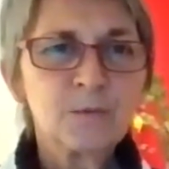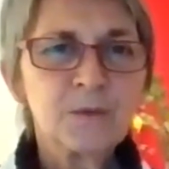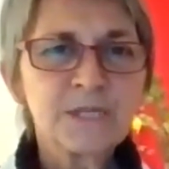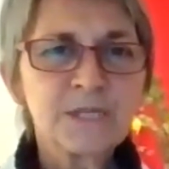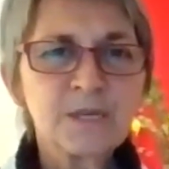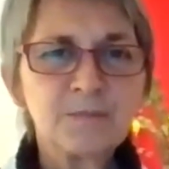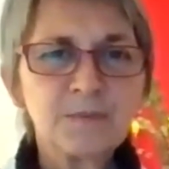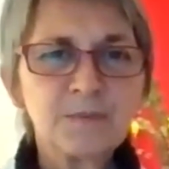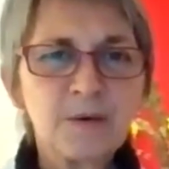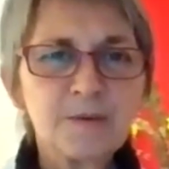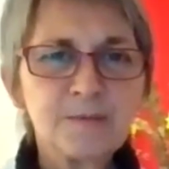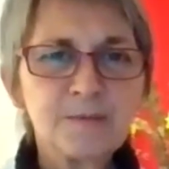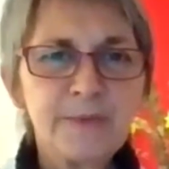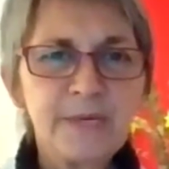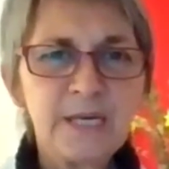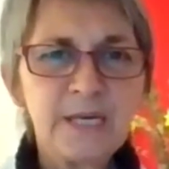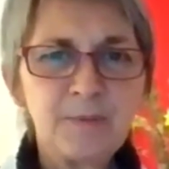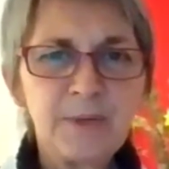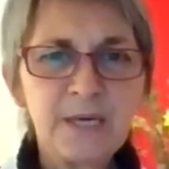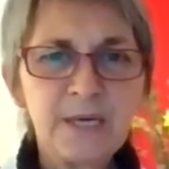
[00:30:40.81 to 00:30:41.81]
We sometimes
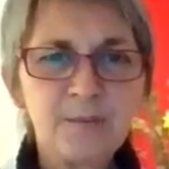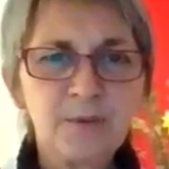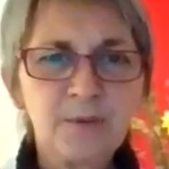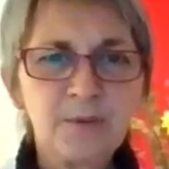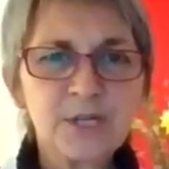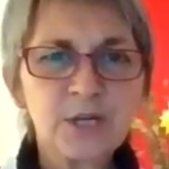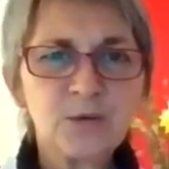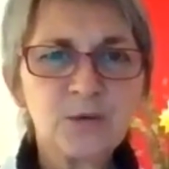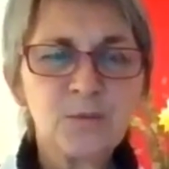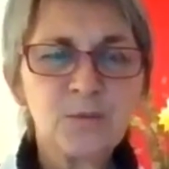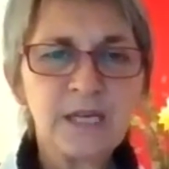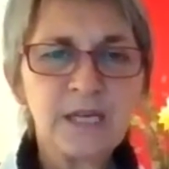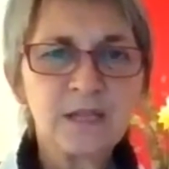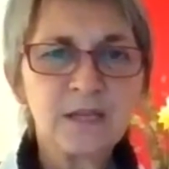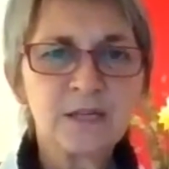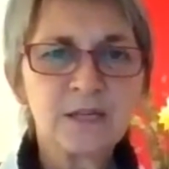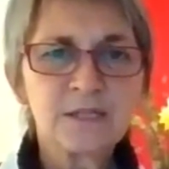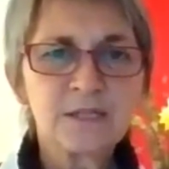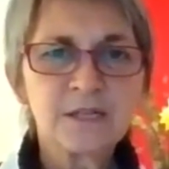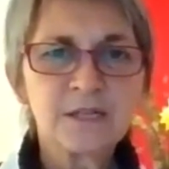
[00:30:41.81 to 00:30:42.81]
meet people, don't we,
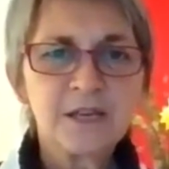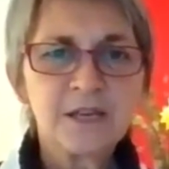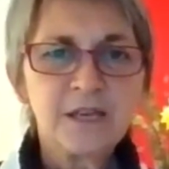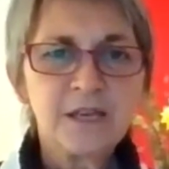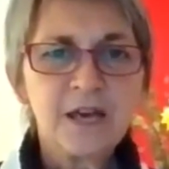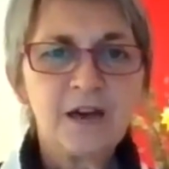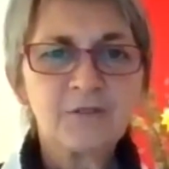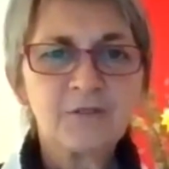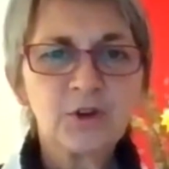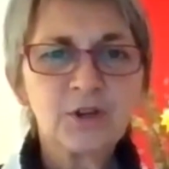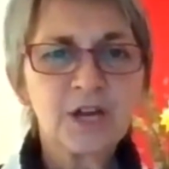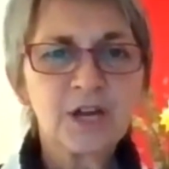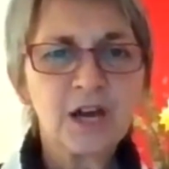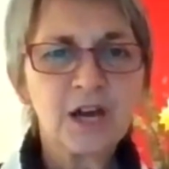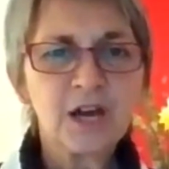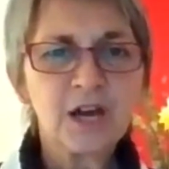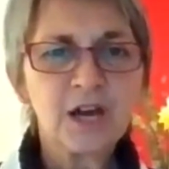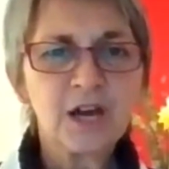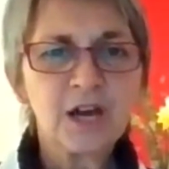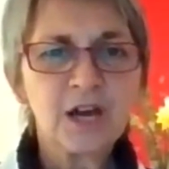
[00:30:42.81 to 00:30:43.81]
that have got a
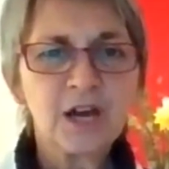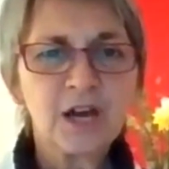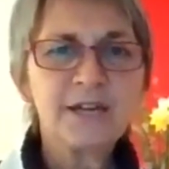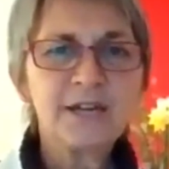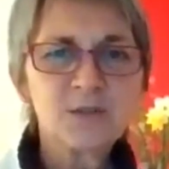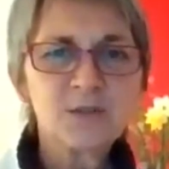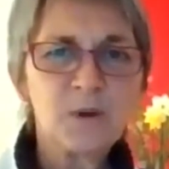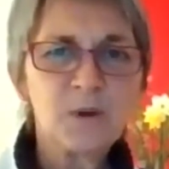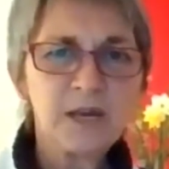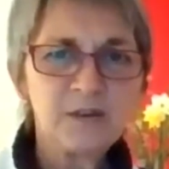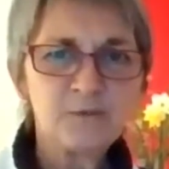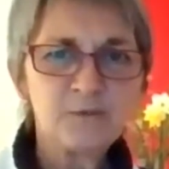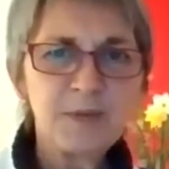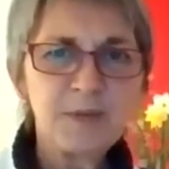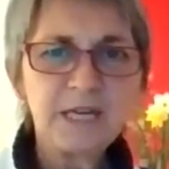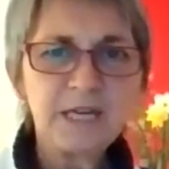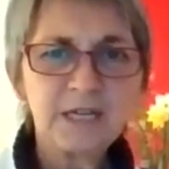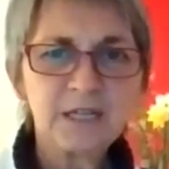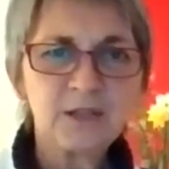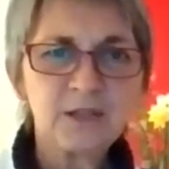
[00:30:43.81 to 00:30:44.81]
kind of
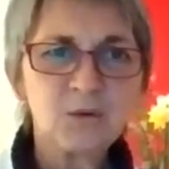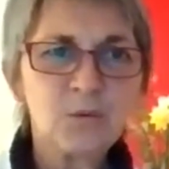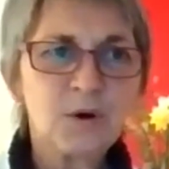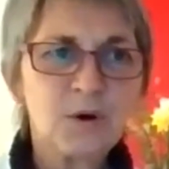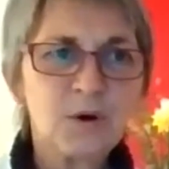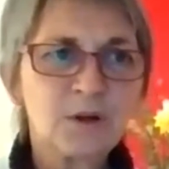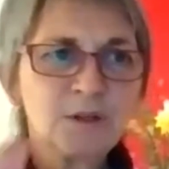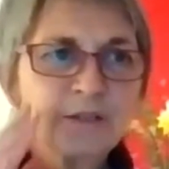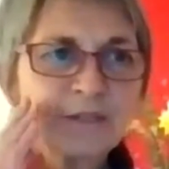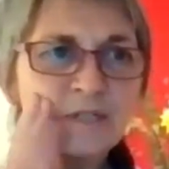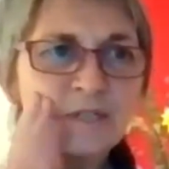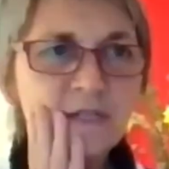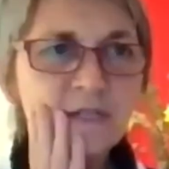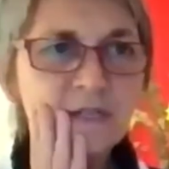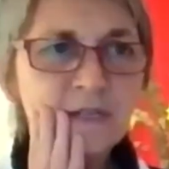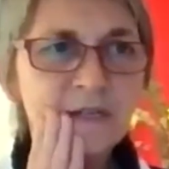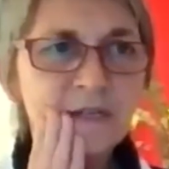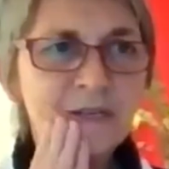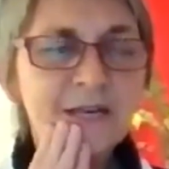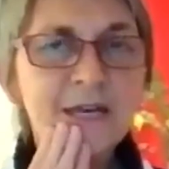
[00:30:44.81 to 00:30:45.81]
nice way of being in the world.
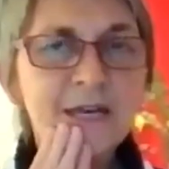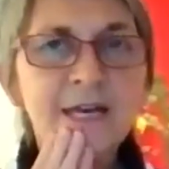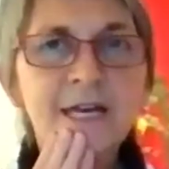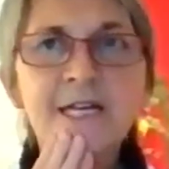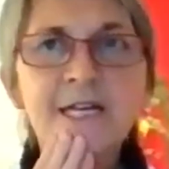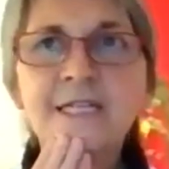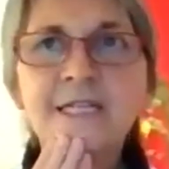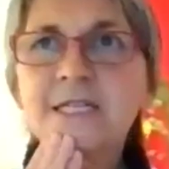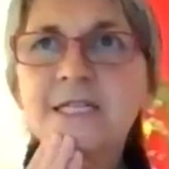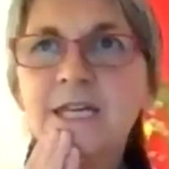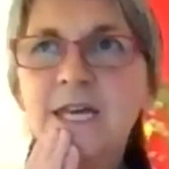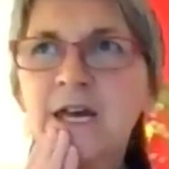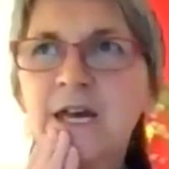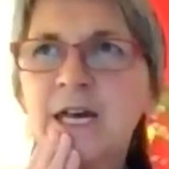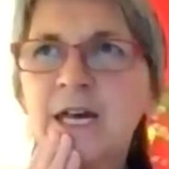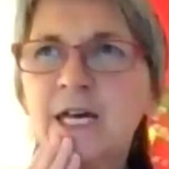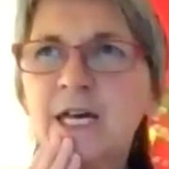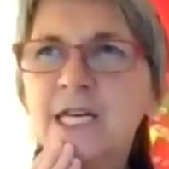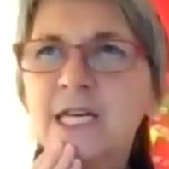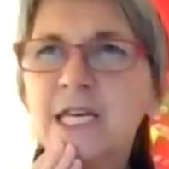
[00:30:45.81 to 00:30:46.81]
And
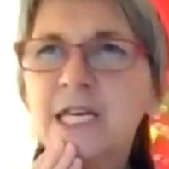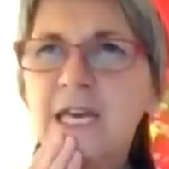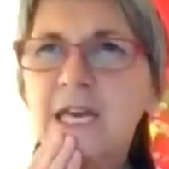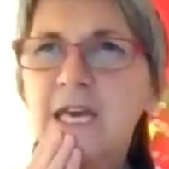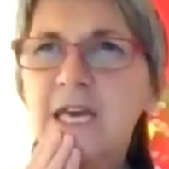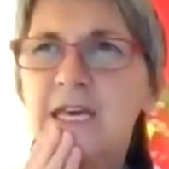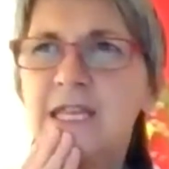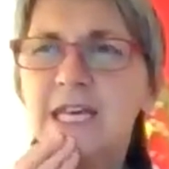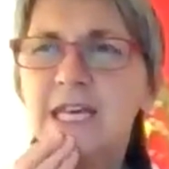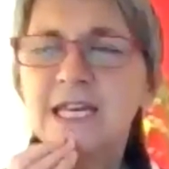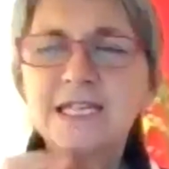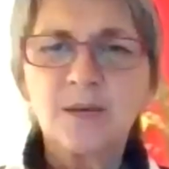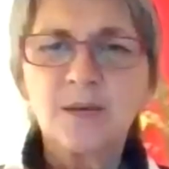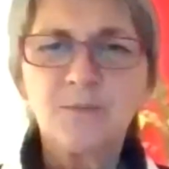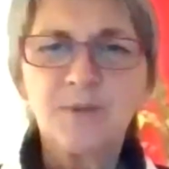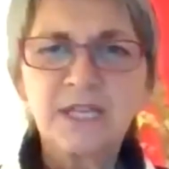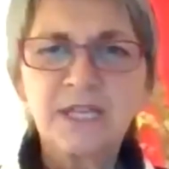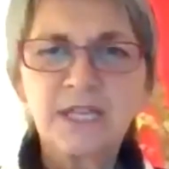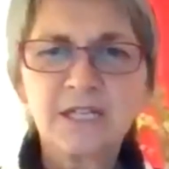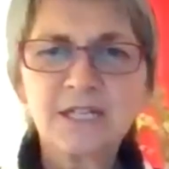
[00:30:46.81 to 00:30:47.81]
there's
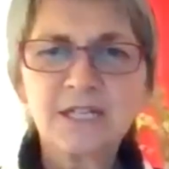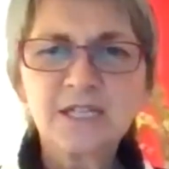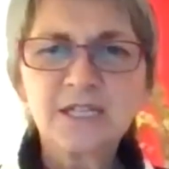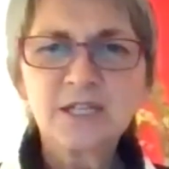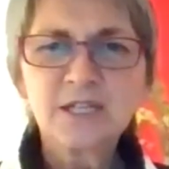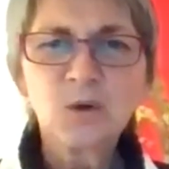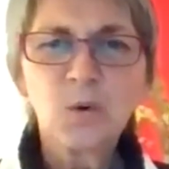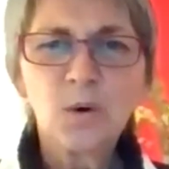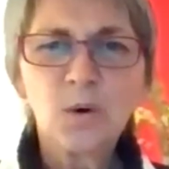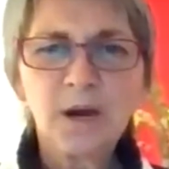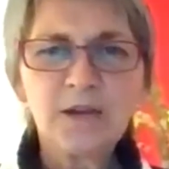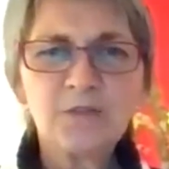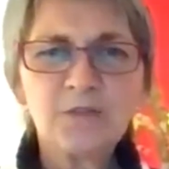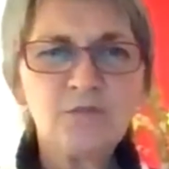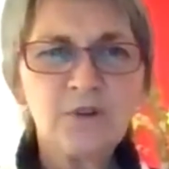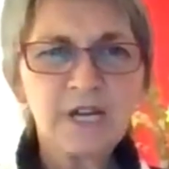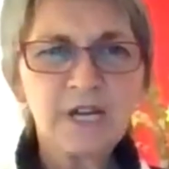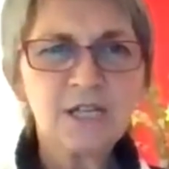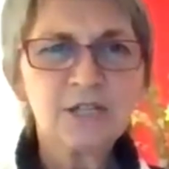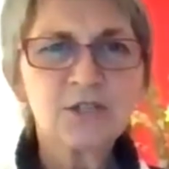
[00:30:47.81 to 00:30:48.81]
something that doesn't quite
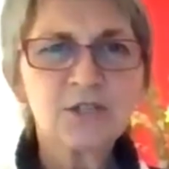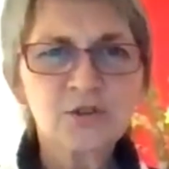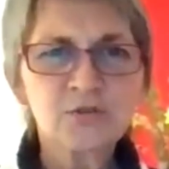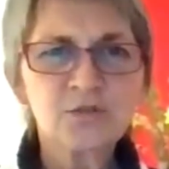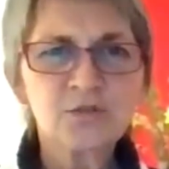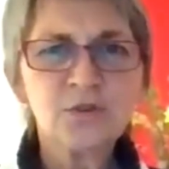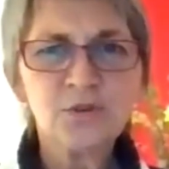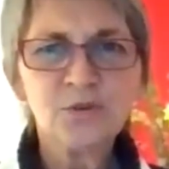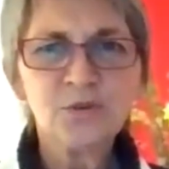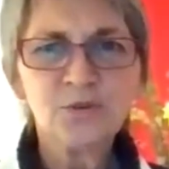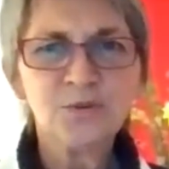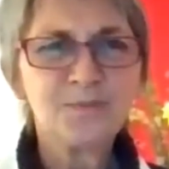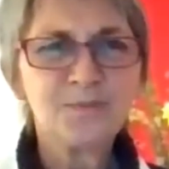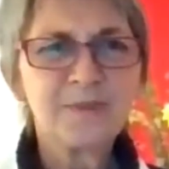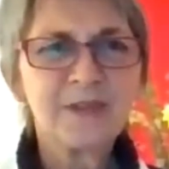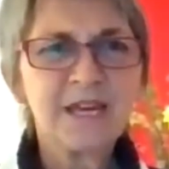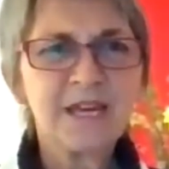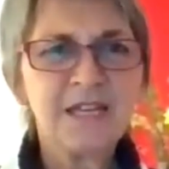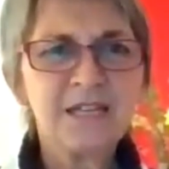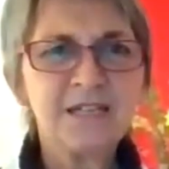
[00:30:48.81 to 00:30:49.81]
ring true
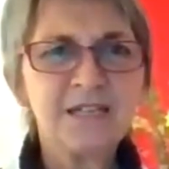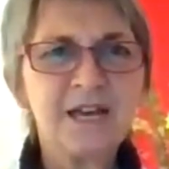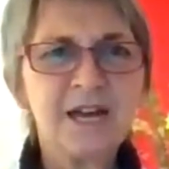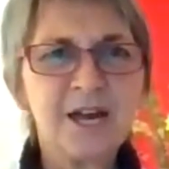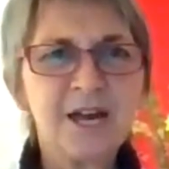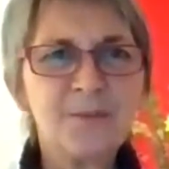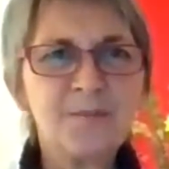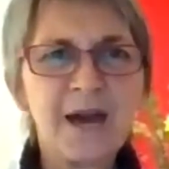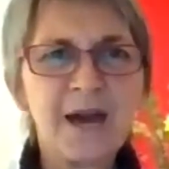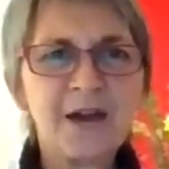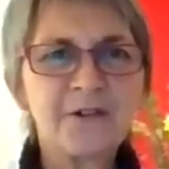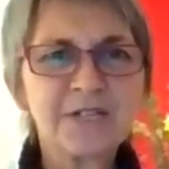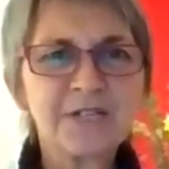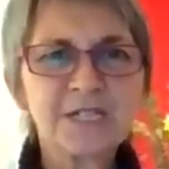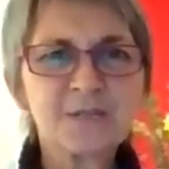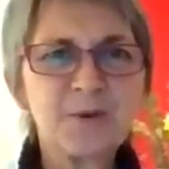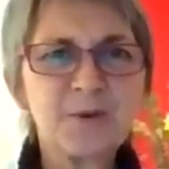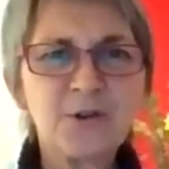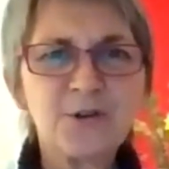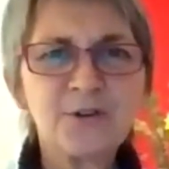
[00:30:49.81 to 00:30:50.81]
in our
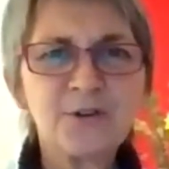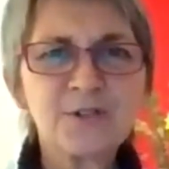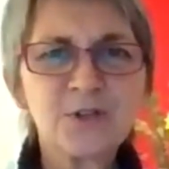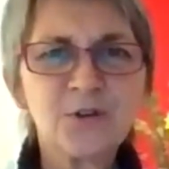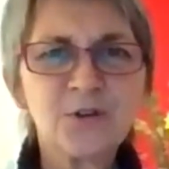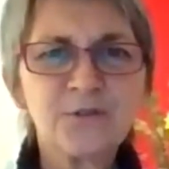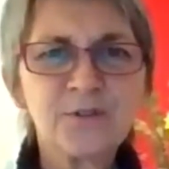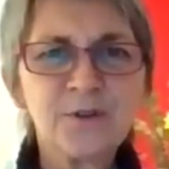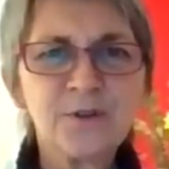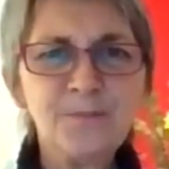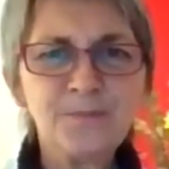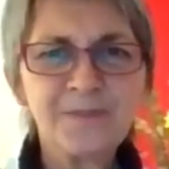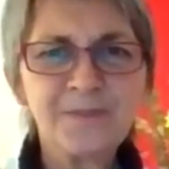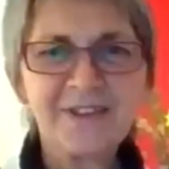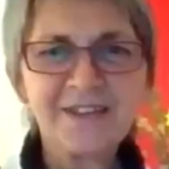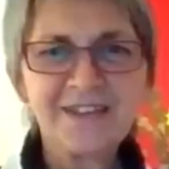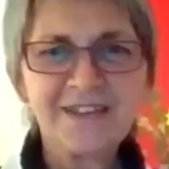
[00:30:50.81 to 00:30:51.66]
experience of them.